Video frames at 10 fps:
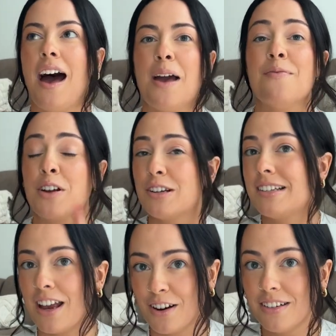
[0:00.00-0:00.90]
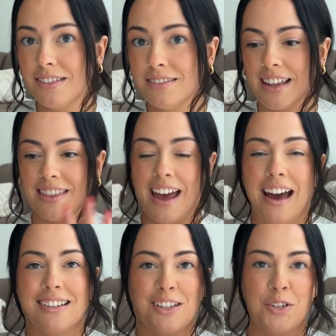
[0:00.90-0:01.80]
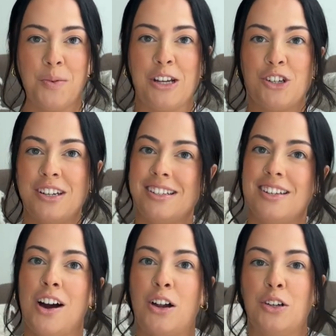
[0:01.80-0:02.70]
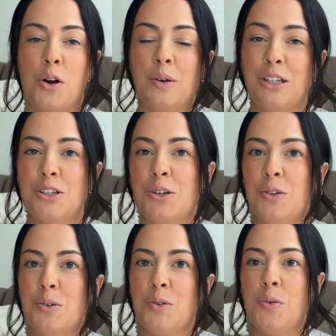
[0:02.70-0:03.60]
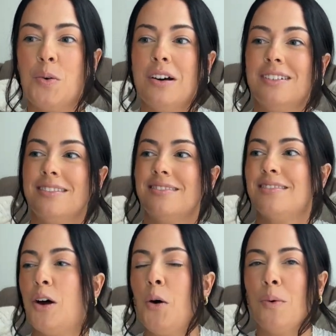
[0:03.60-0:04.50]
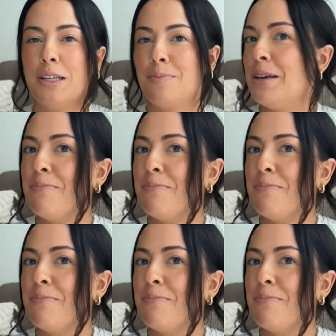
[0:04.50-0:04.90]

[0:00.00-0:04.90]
I'm very scared that that situation is not going to always be